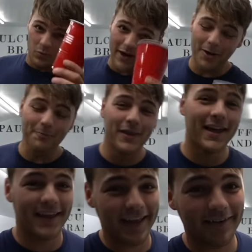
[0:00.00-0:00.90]
Well,
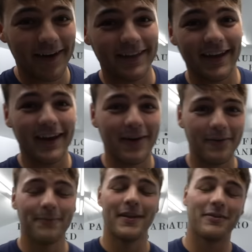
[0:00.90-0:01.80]
that right
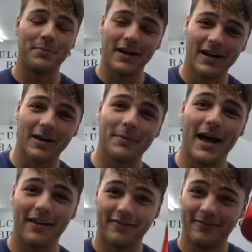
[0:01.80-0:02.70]
there is a peacock
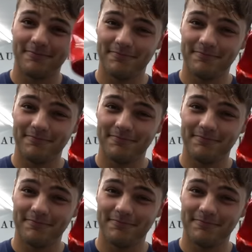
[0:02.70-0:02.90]
bass.